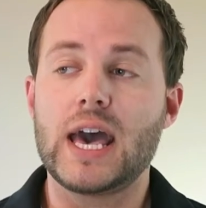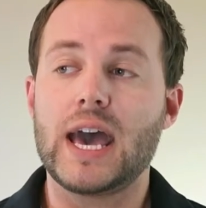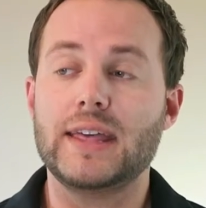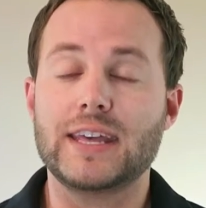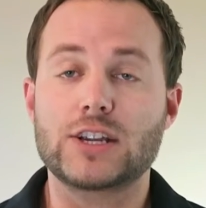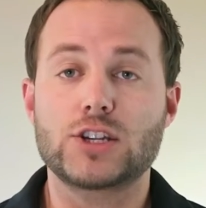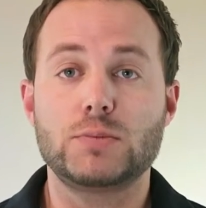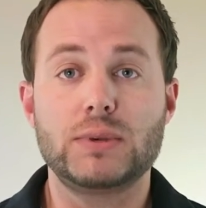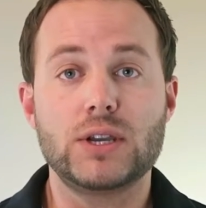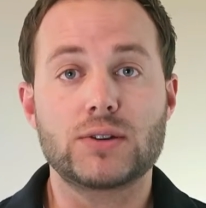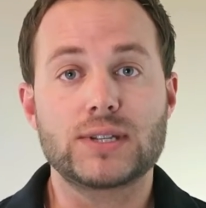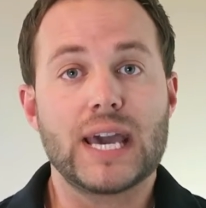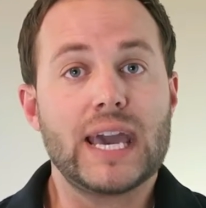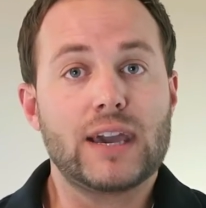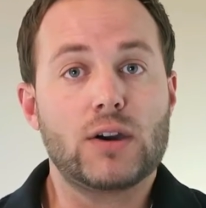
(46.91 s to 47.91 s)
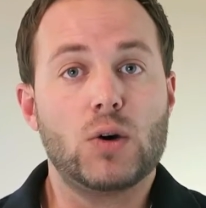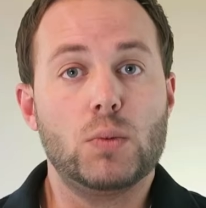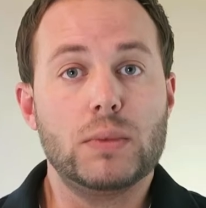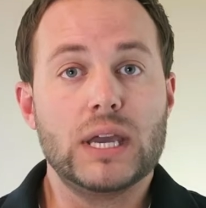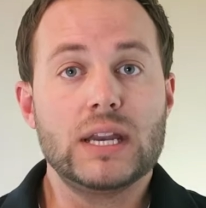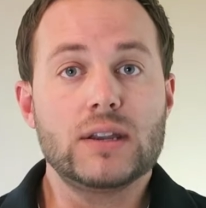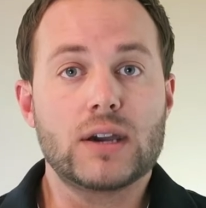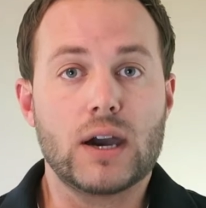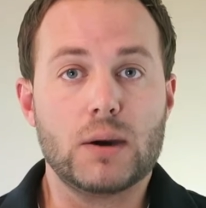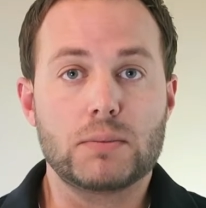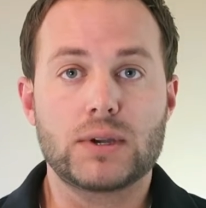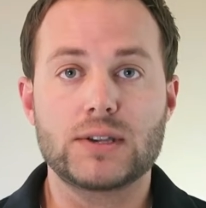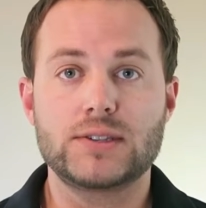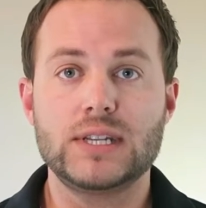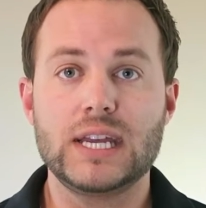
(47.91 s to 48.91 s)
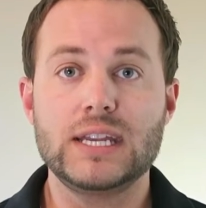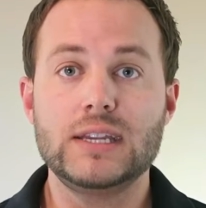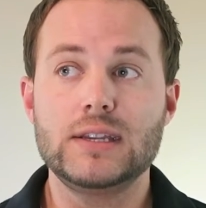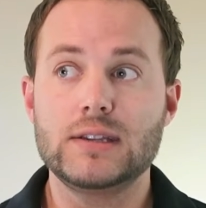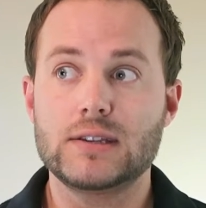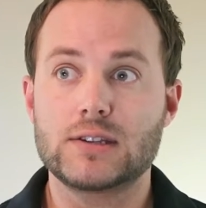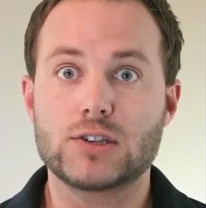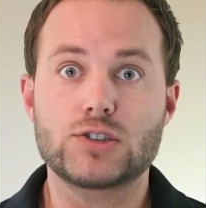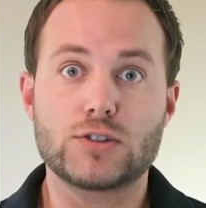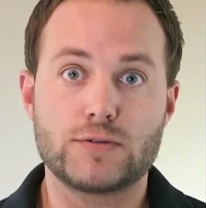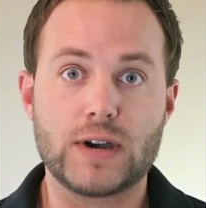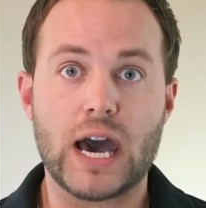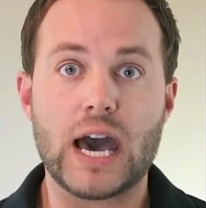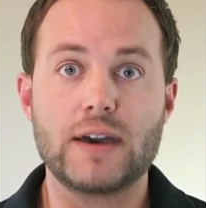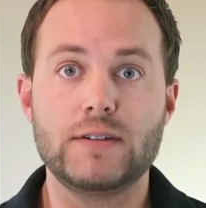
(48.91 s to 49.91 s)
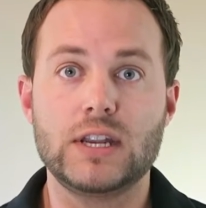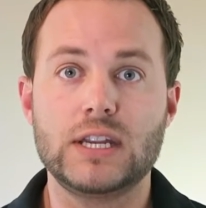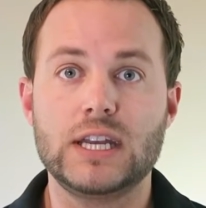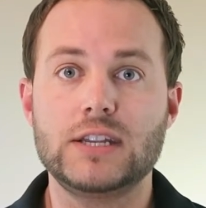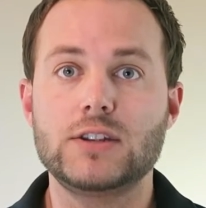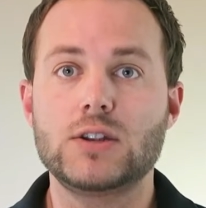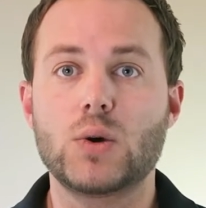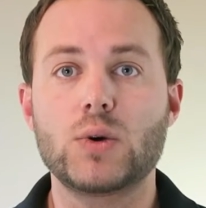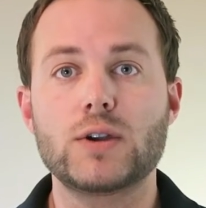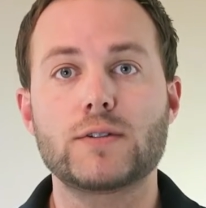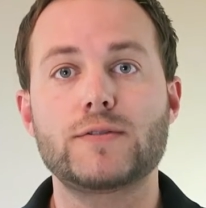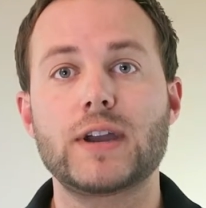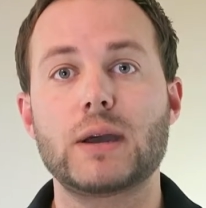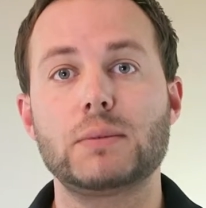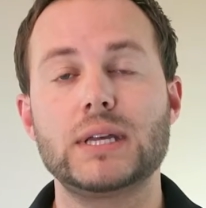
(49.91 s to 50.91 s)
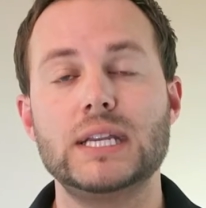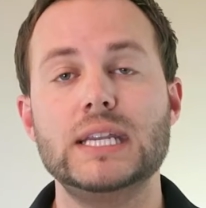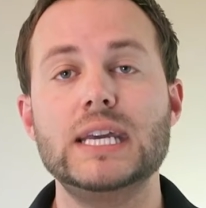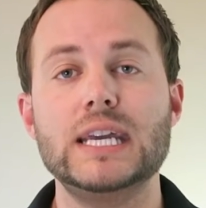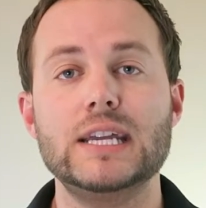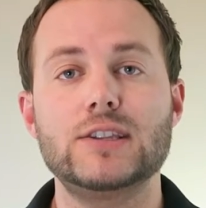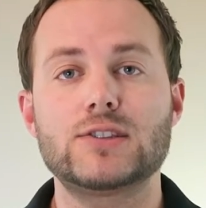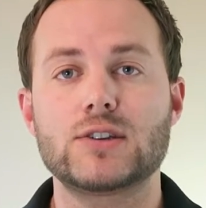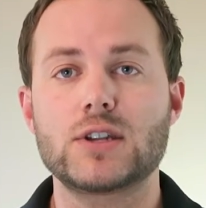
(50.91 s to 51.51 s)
and that should be your take-home income, because you need to survive and you need to know what your family needs.